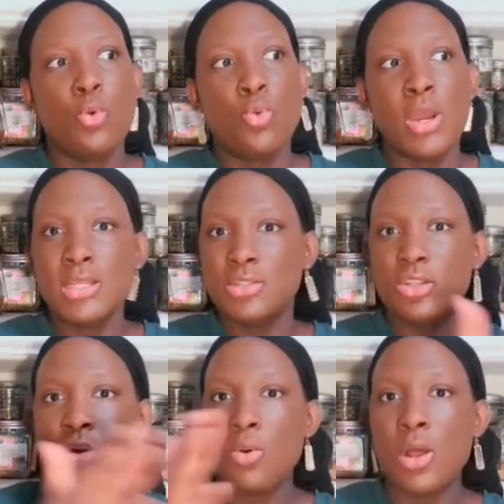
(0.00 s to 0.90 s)
was
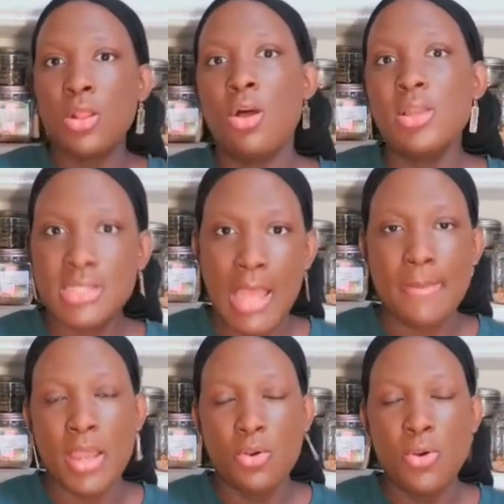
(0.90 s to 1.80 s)
to go
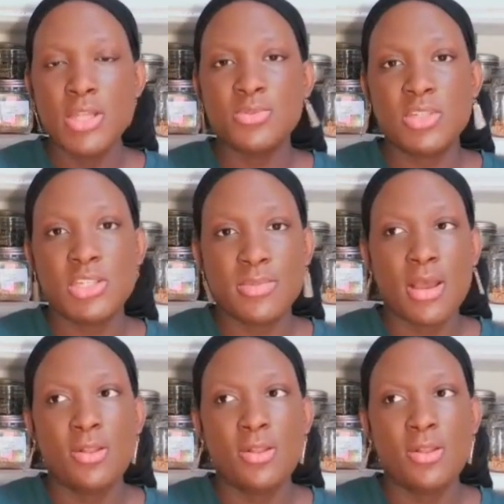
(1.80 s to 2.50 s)
alongside my course, which is my